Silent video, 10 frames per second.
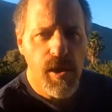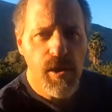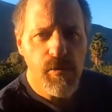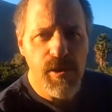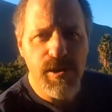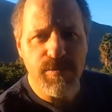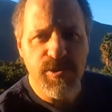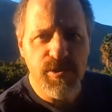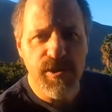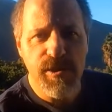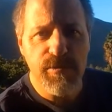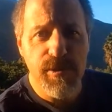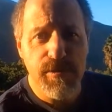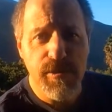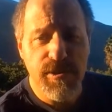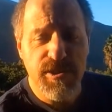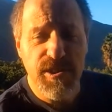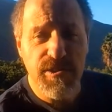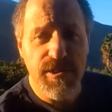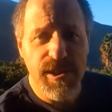Welcome to Q and Earthcoat
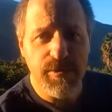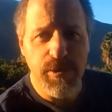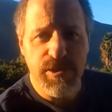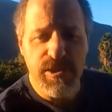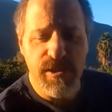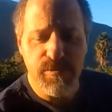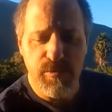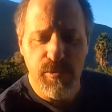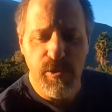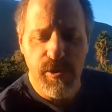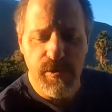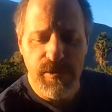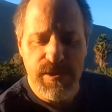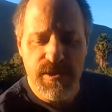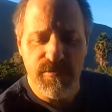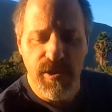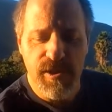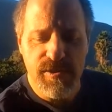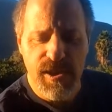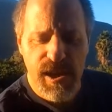Chitter. Today's question comes from Cora. It reads as
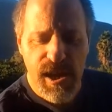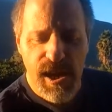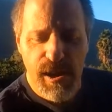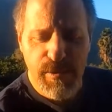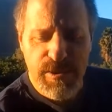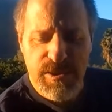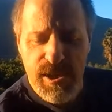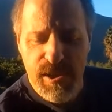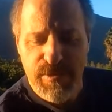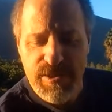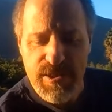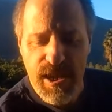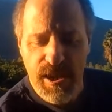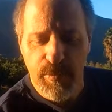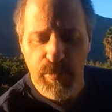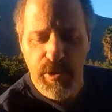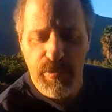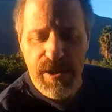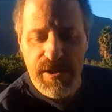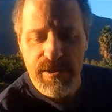follows. How much time does it take per
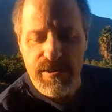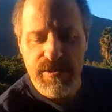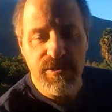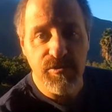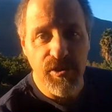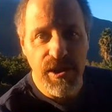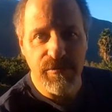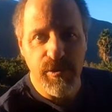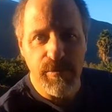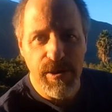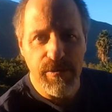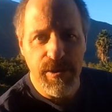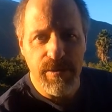week to train for a marathon?